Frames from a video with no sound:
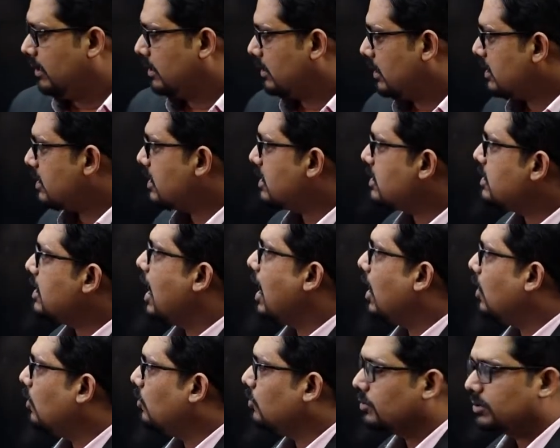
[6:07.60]
This is
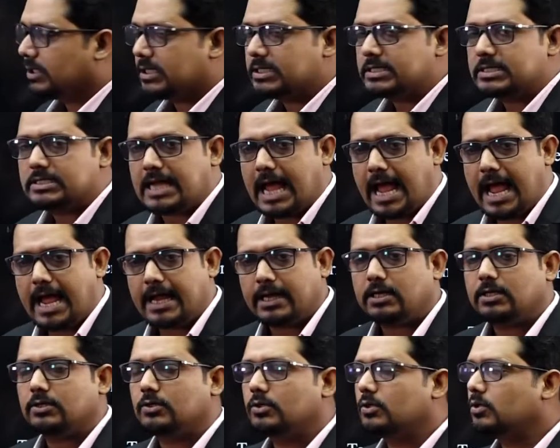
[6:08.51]
how the
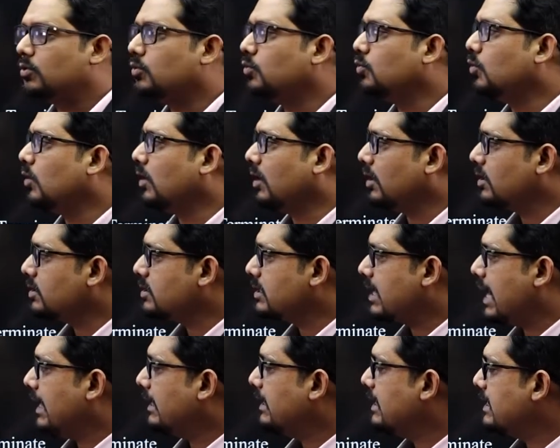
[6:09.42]
stack works,
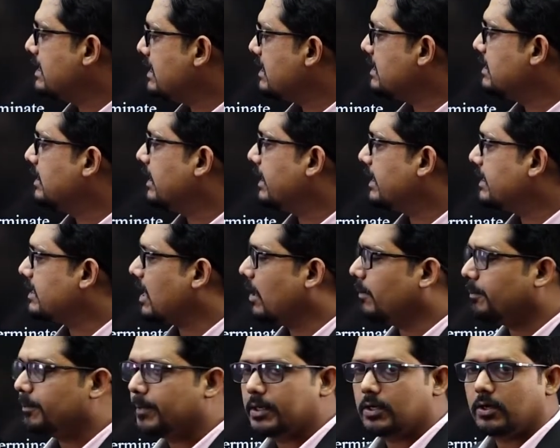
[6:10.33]
and this is the
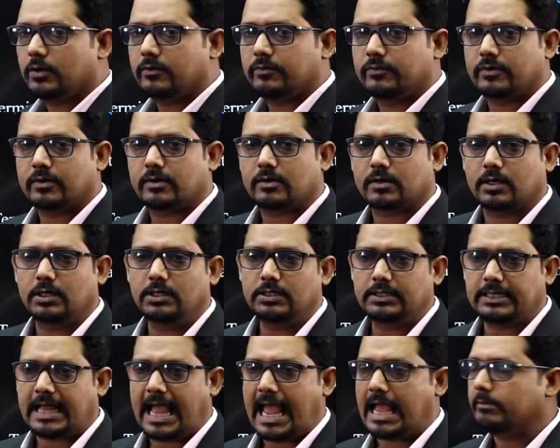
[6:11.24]
example of a
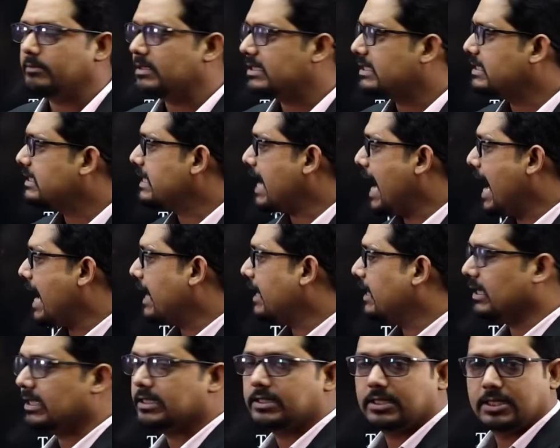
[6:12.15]
runtime
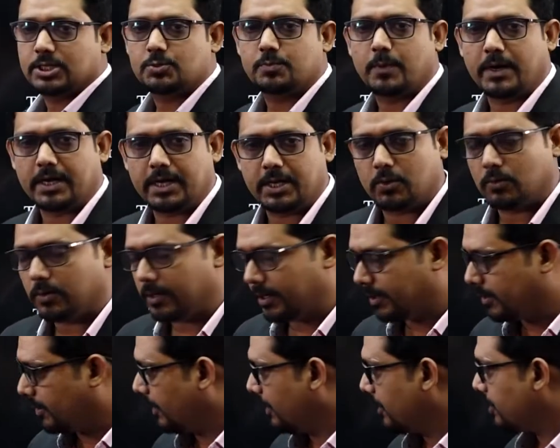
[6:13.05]
stack in this
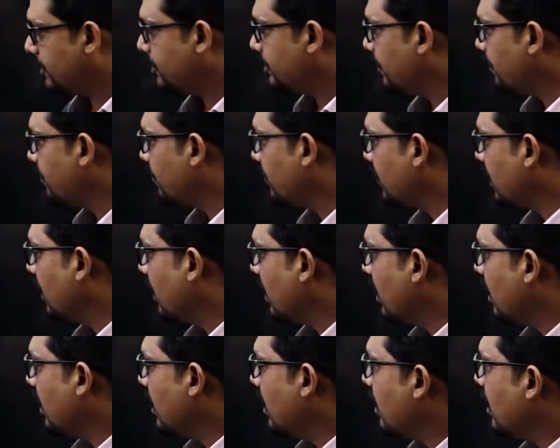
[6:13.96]
particular case.
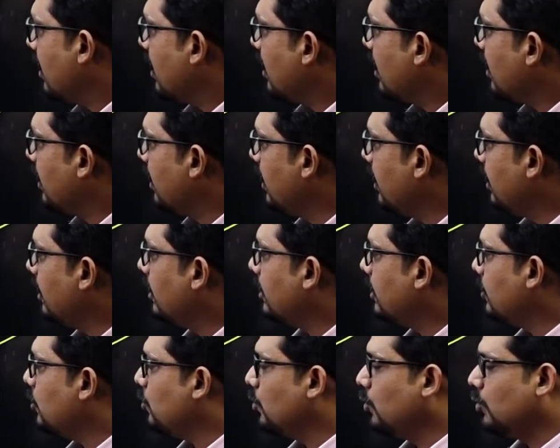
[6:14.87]

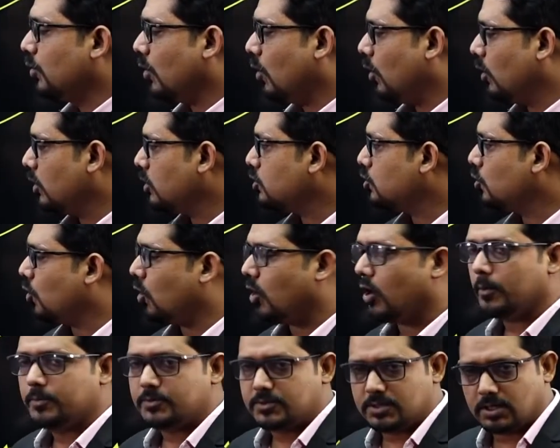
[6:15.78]
Here you also
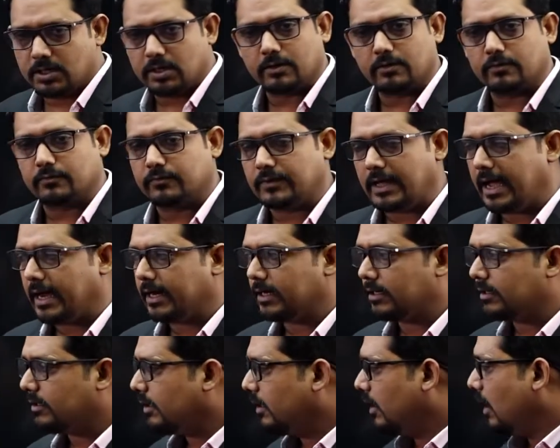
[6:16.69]
observe
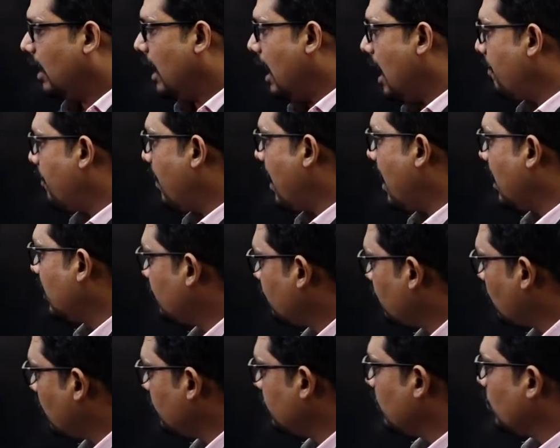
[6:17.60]
that apart
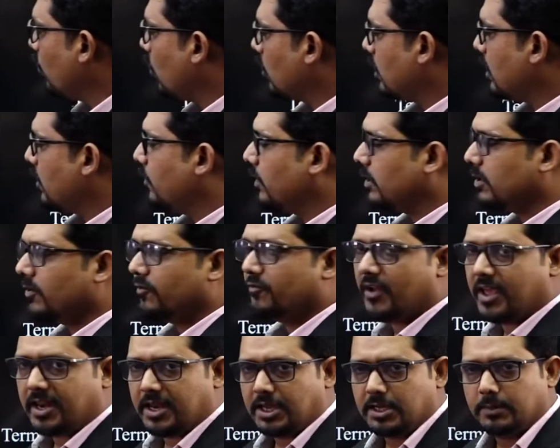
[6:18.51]
from the whatever the
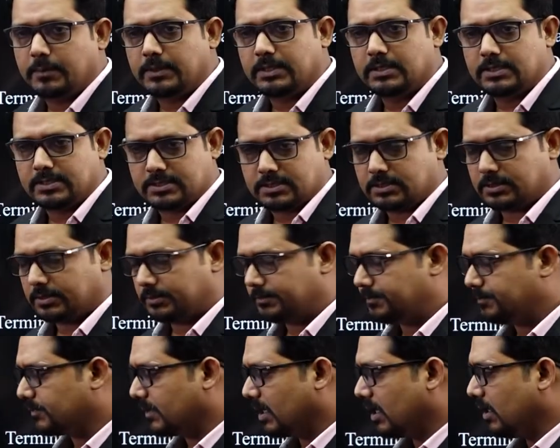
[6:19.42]
variables
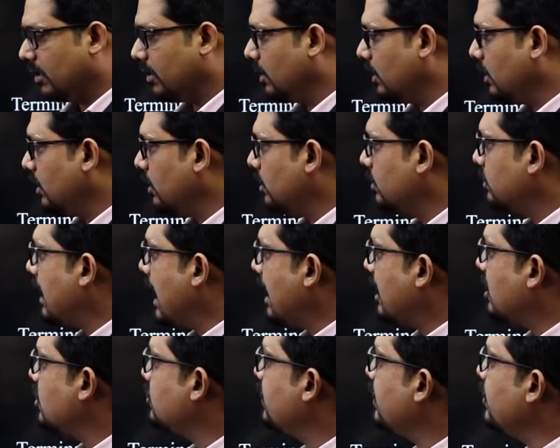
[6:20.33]
that
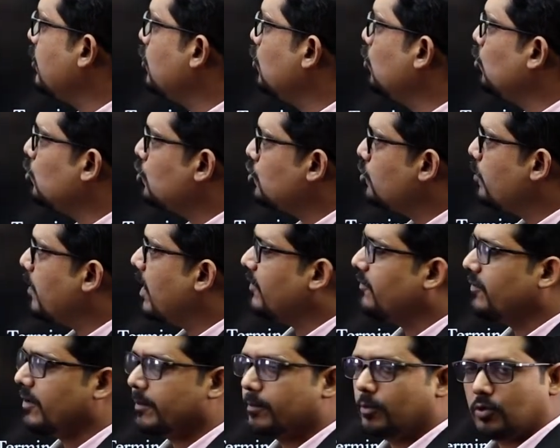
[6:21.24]
has been used by
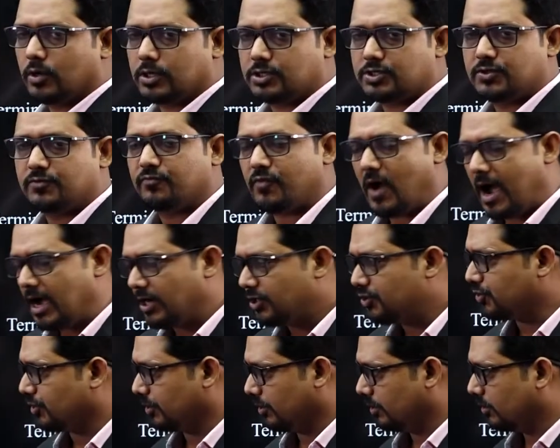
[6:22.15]
Fibonacci
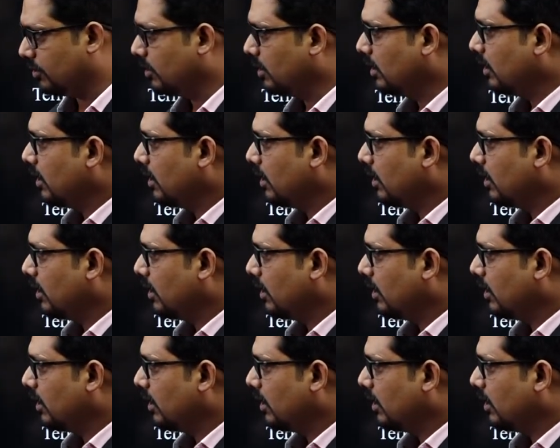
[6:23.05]
function,